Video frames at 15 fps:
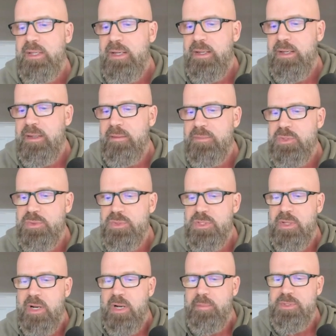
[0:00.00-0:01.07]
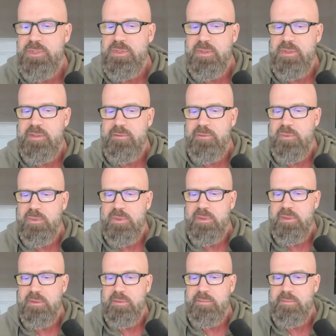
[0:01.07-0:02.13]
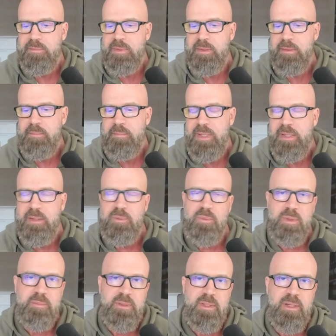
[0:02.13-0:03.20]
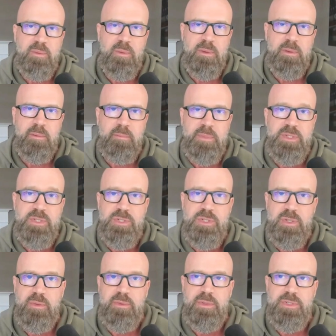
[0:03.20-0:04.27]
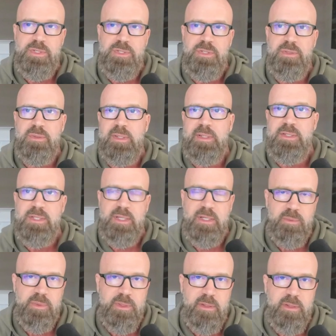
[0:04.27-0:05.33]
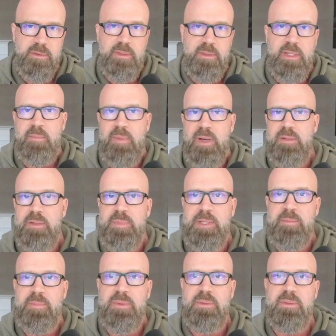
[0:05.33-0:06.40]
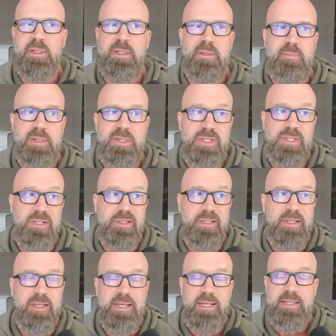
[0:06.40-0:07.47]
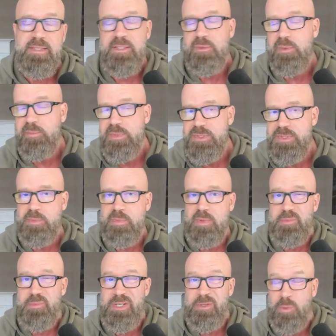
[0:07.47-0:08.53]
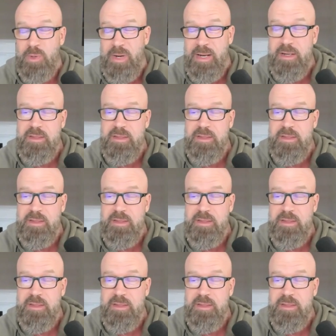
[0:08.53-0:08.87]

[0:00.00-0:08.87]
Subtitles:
So it was a good opportunity for men and women that were business owners to get together with other like-minded people and basically deal with business problems or